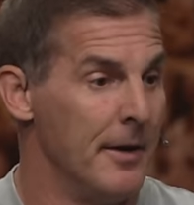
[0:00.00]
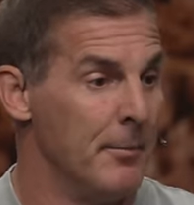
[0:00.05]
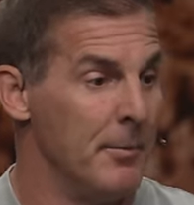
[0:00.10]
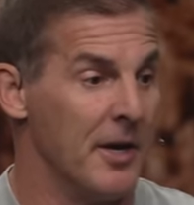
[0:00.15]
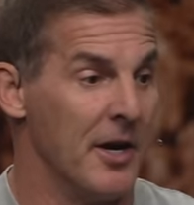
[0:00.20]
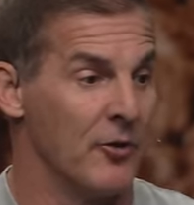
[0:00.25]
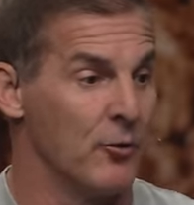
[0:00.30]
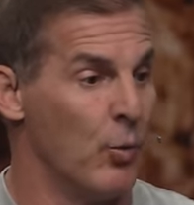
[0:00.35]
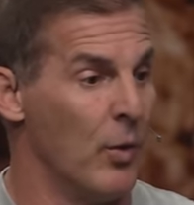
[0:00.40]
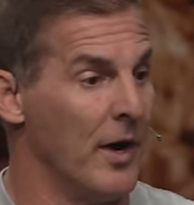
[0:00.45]

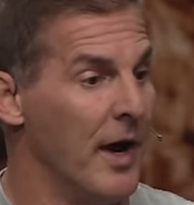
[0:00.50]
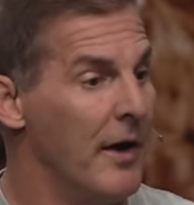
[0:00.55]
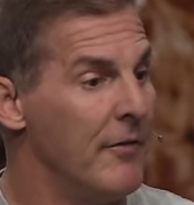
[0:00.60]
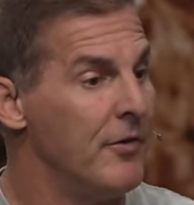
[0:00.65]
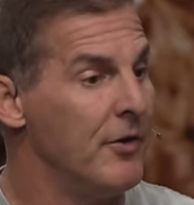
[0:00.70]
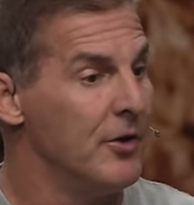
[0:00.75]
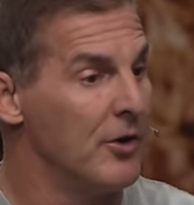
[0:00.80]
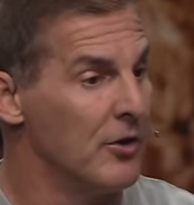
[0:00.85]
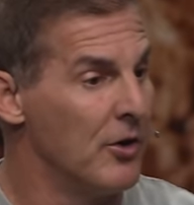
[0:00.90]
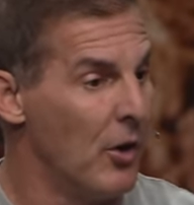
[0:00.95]
Because
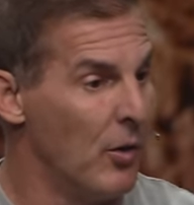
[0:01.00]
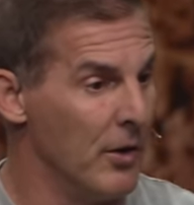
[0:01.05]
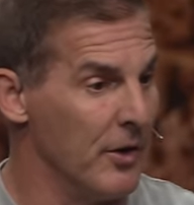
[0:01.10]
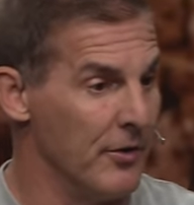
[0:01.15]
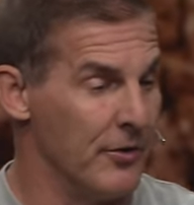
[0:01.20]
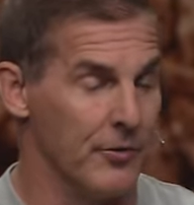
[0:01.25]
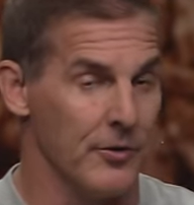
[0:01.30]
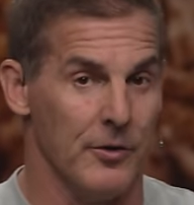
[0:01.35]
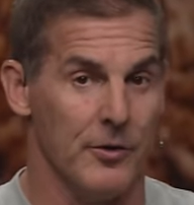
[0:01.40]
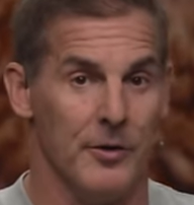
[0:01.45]
whatever you're
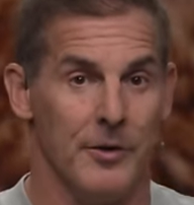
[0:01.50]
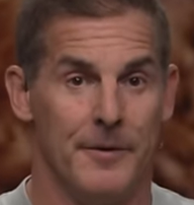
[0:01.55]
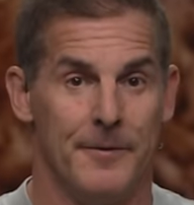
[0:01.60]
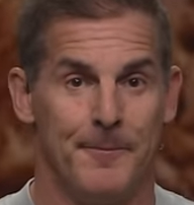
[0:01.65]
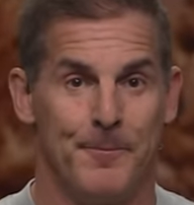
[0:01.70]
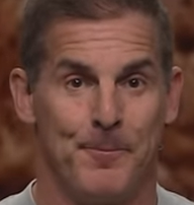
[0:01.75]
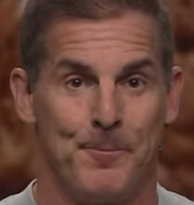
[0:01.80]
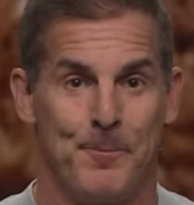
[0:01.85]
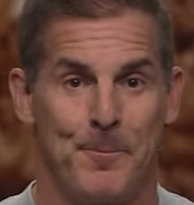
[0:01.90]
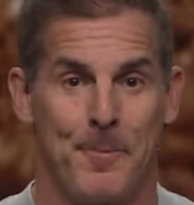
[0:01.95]
going through,
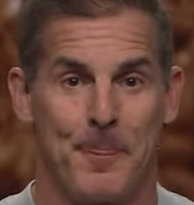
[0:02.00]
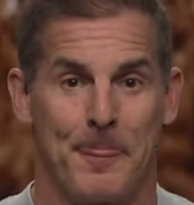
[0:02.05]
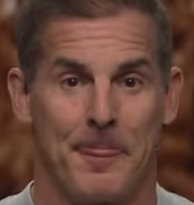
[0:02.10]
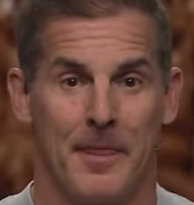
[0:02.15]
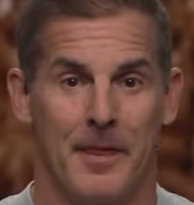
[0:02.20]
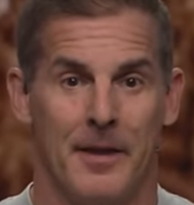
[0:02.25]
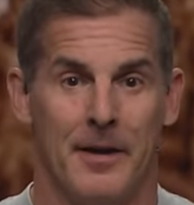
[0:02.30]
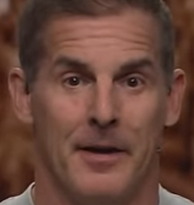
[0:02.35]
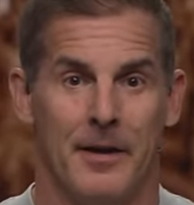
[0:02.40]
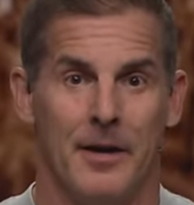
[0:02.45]

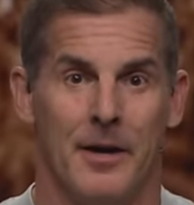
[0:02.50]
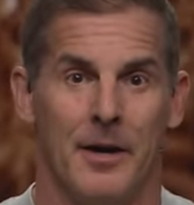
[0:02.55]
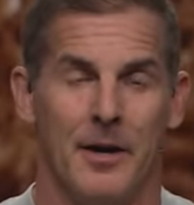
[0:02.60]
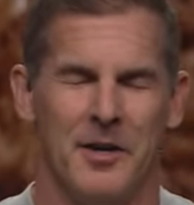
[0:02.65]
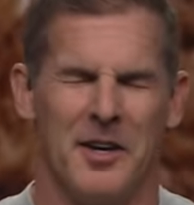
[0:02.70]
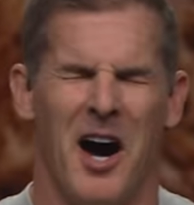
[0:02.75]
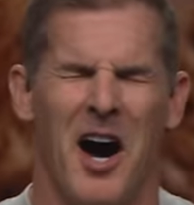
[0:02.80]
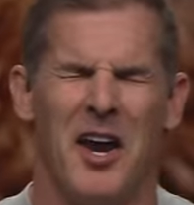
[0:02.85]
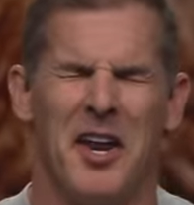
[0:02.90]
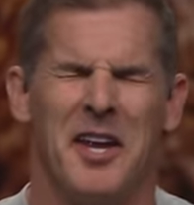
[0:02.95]

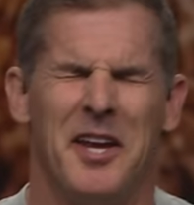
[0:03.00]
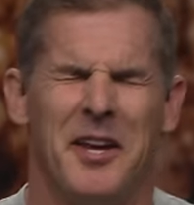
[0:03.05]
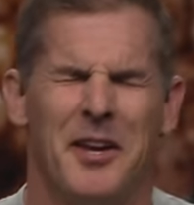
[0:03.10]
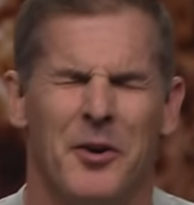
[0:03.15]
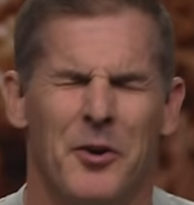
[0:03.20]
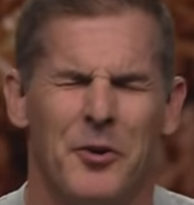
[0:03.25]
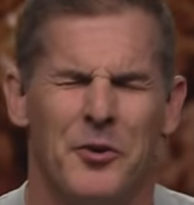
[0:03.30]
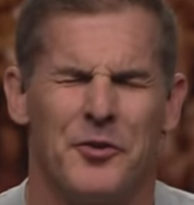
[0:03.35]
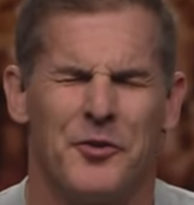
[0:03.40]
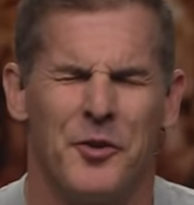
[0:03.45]
God
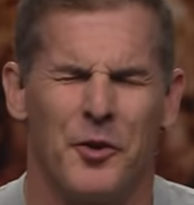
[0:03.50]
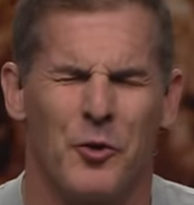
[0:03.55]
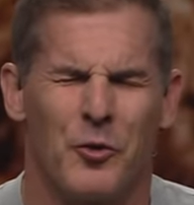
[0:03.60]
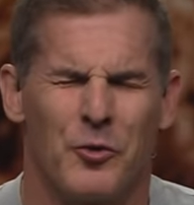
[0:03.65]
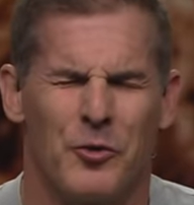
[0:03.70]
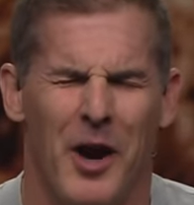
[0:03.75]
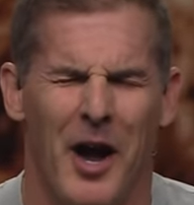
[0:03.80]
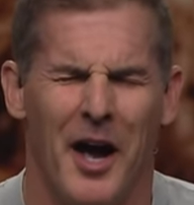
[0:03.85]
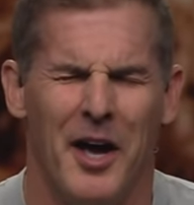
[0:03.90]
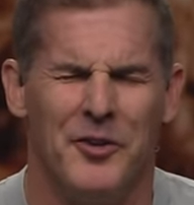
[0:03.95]
hears the
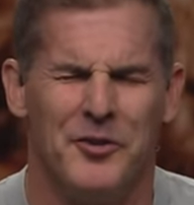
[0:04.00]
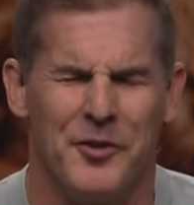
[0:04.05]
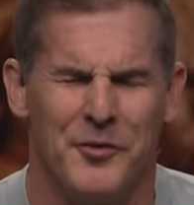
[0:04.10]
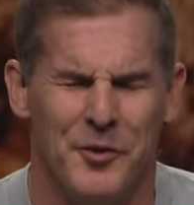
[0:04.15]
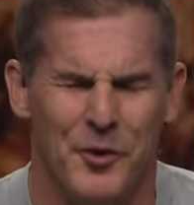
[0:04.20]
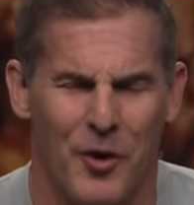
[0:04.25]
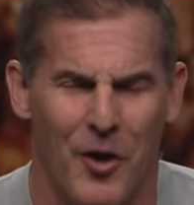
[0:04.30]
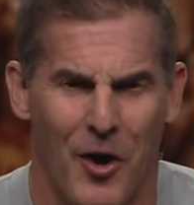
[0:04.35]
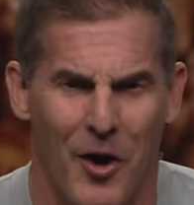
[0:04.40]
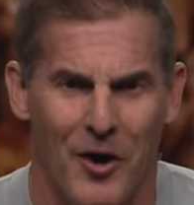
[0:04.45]
cries of
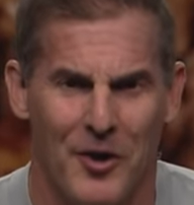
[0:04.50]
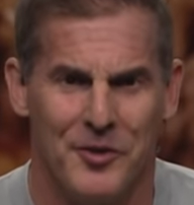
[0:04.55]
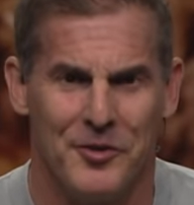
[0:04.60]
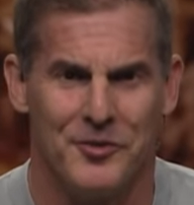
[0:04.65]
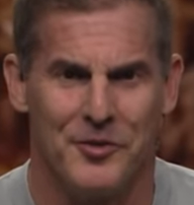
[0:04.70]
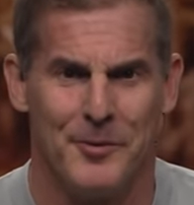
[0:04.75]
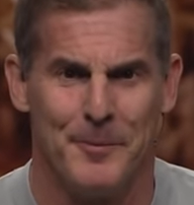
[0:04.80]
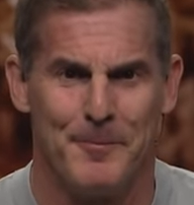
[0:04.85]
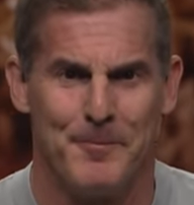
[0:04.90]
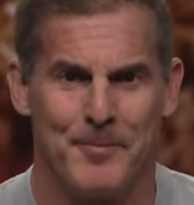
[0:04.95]
your
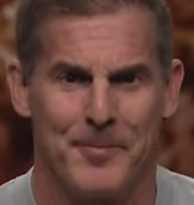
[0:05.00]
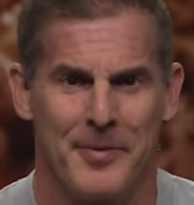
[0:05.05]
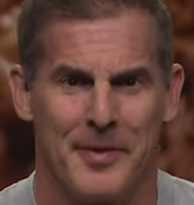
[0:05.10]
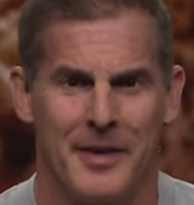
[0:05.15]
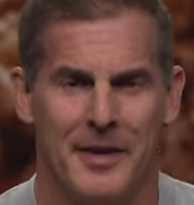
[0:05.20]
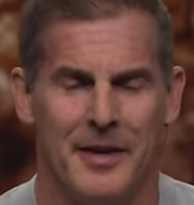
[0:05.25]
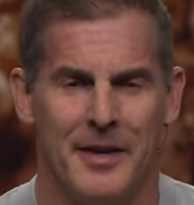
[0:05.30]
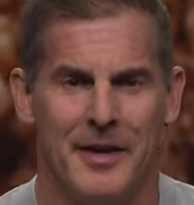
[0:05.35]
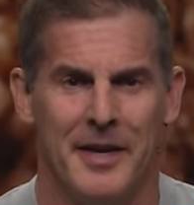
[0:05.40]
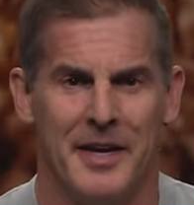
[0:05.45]
hearts.
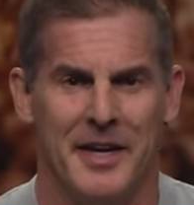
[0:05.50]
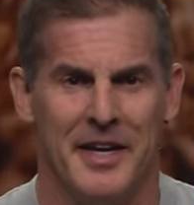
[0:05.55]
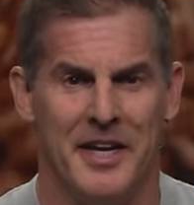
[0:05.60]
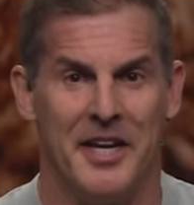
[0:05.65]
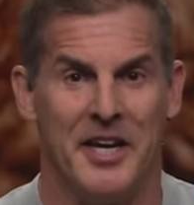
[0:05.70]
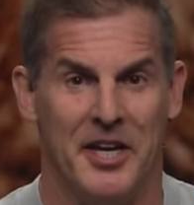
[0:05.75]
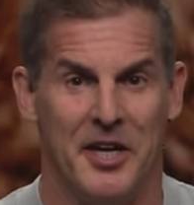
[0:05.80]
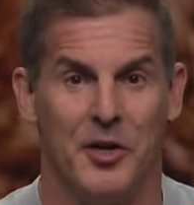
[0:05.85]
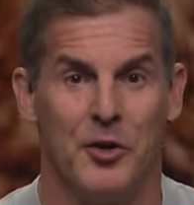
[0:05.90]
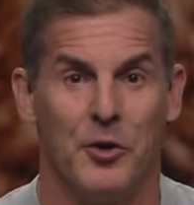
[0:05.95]
He
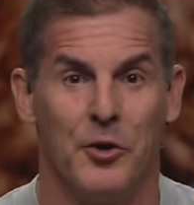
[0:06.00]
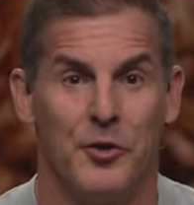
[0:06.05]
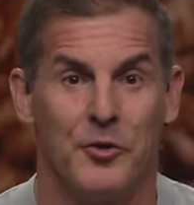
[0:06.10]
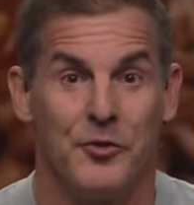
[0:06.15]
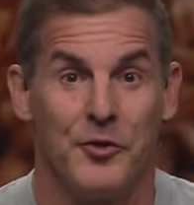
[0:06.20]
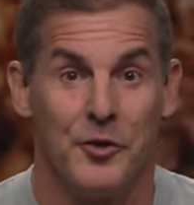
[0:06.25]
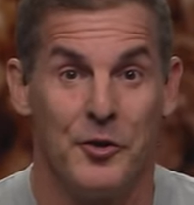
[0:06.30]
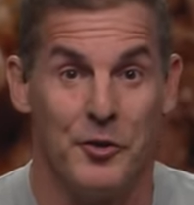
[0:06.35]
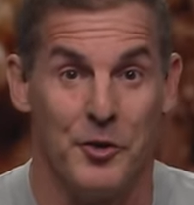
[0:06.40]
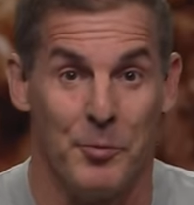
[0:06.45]

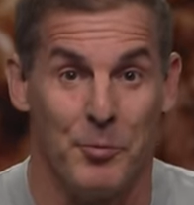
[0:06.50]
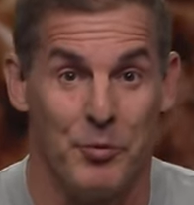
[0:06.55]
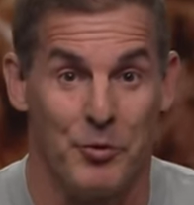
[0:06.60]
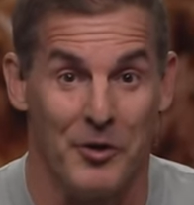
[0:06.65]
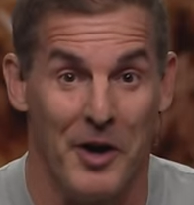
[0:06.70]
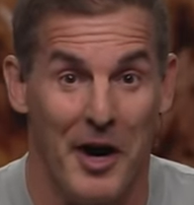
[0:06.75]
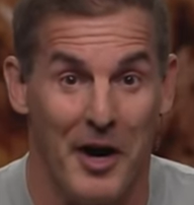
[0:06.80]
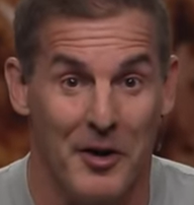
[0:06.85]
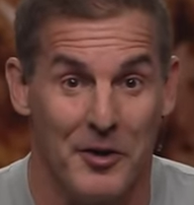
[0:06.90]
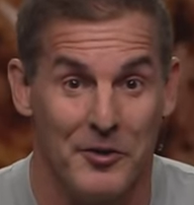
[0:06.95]
hears your
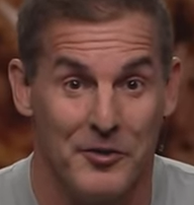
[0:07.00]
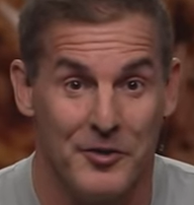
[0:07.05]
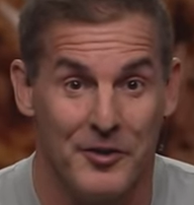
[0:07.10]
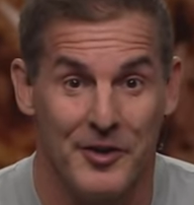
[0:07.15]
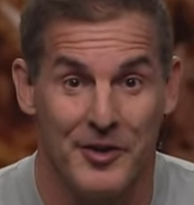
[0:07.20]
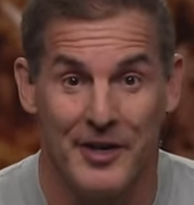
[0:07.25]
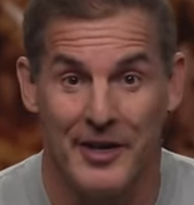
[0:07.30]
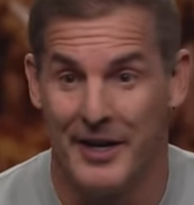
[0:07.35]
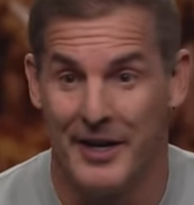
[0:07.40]
prayers.